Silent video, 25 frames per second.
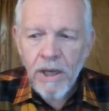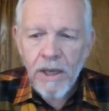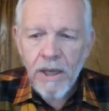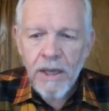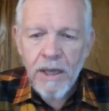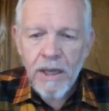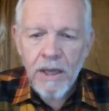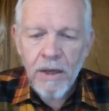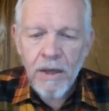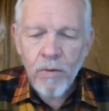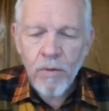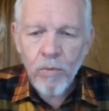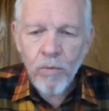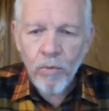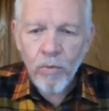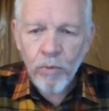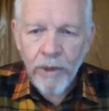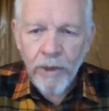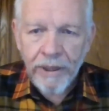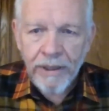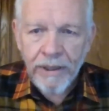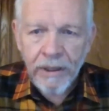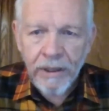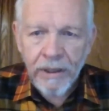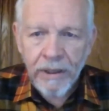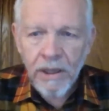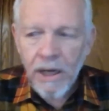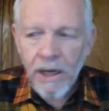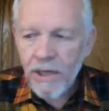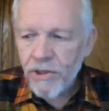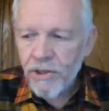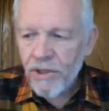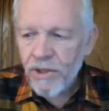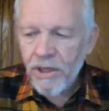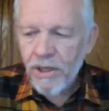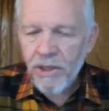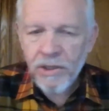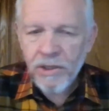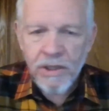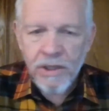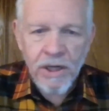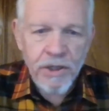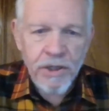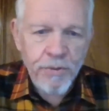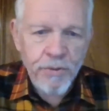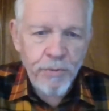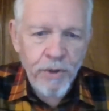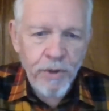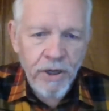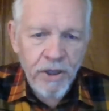he recognized that his
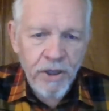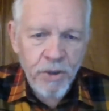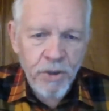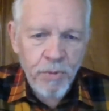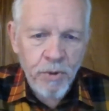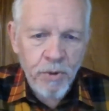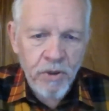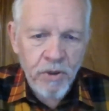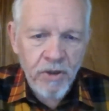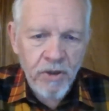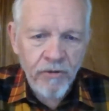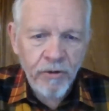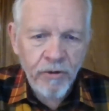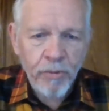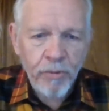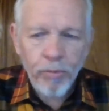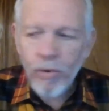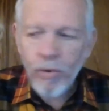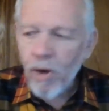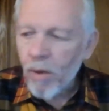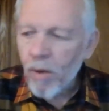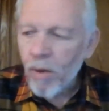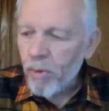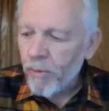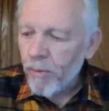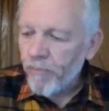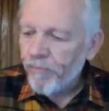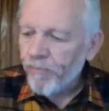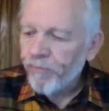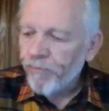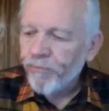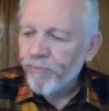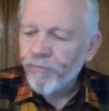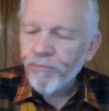customer had a specific problem.